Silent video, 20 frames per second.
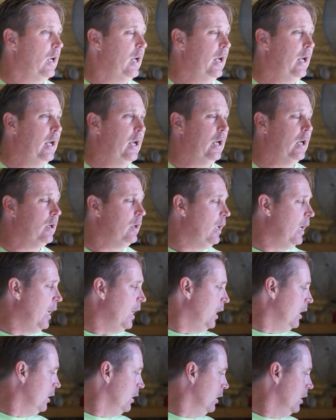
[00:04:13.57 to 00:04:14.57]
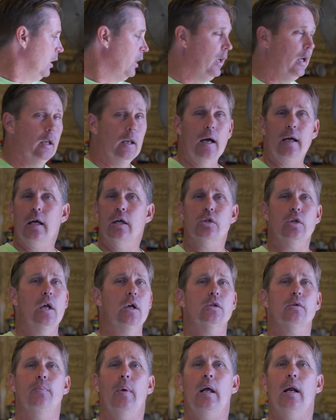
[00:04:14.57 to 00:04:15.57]
and like I said,
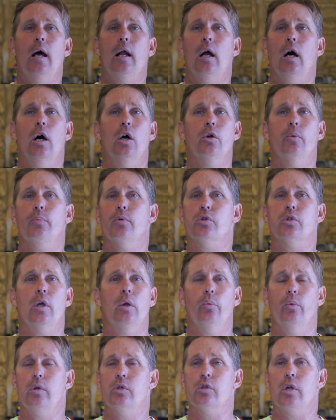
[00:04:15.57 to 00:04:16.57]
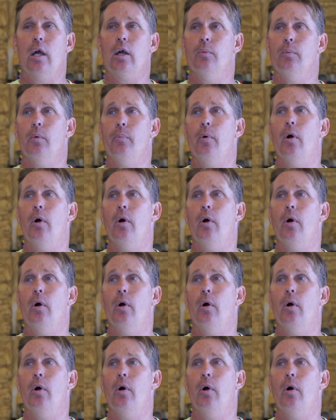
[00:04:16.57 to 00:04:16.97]
it's made out of 100% recyclable